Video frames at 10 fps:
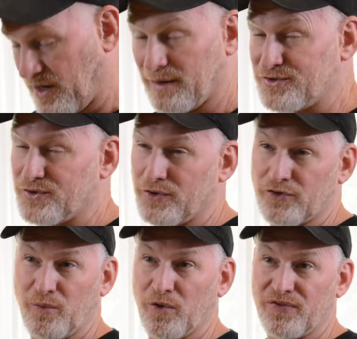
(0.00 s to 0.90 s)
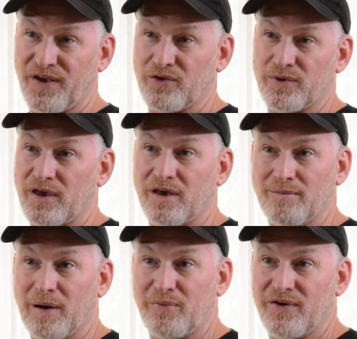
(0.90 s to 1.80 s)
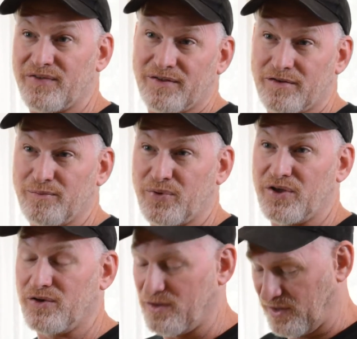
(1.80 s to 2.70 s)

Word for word: And I'm sure there's more things we could come up with and pretty good